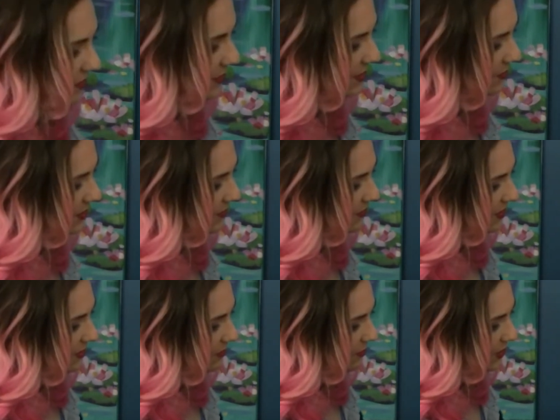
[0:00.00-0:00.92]
some
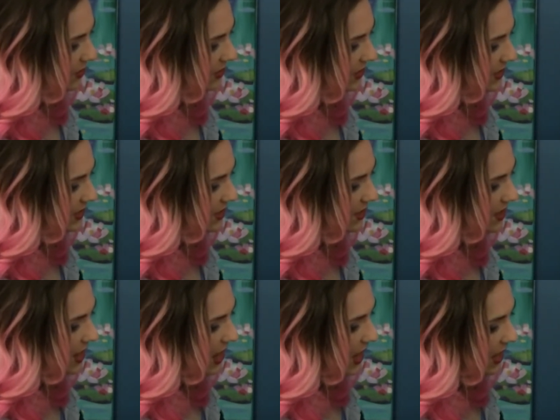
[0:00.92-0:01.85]
different buildings
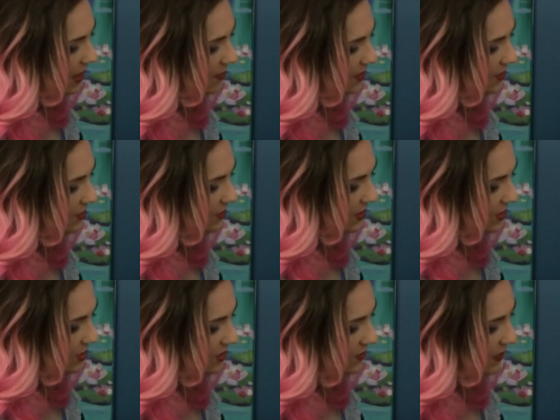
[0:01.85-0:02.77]
here. And I'm going to do
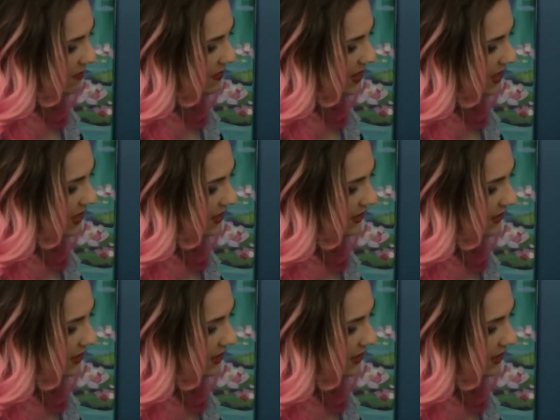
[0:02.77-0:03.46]
this just by making